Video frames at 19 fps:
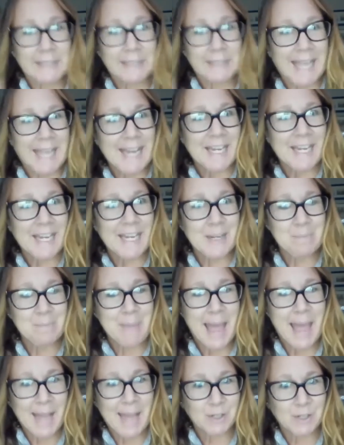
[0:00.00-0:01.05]
related
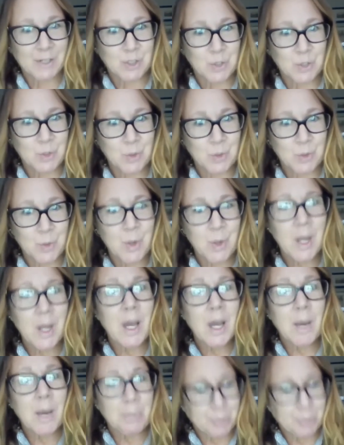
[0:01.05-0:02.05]
it back to